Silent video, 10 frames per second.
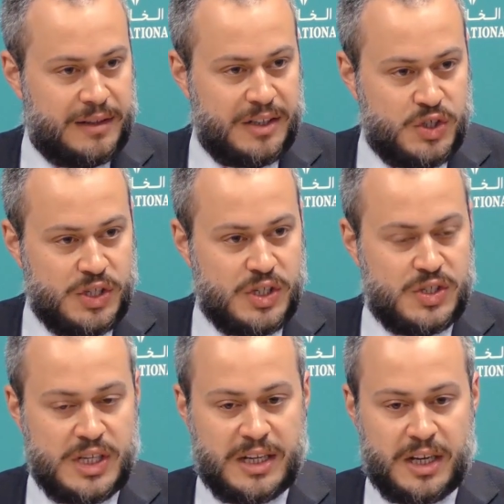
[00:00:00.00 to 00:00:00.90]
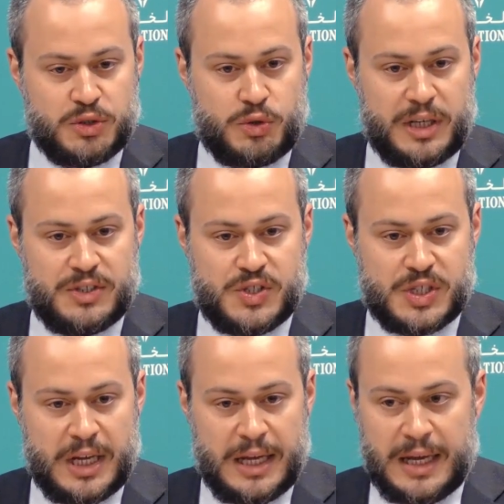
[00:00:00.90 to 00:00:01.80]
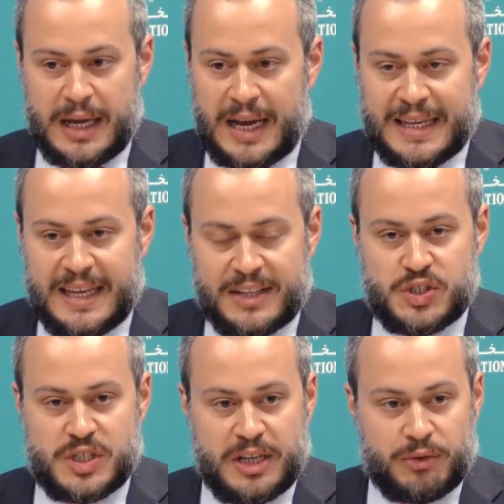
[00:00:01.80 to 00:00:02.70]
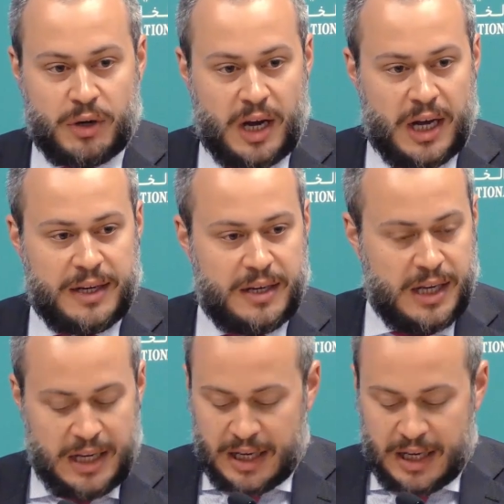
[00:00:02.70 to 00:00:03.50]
the GCC countries against Iran.